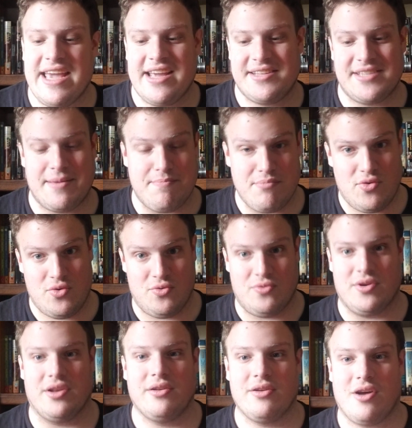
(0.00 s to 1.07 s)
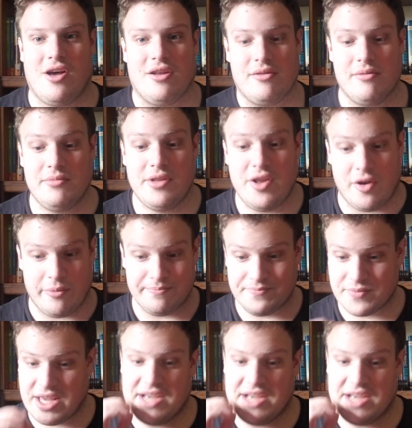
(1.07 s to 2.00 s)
It's a moon called Little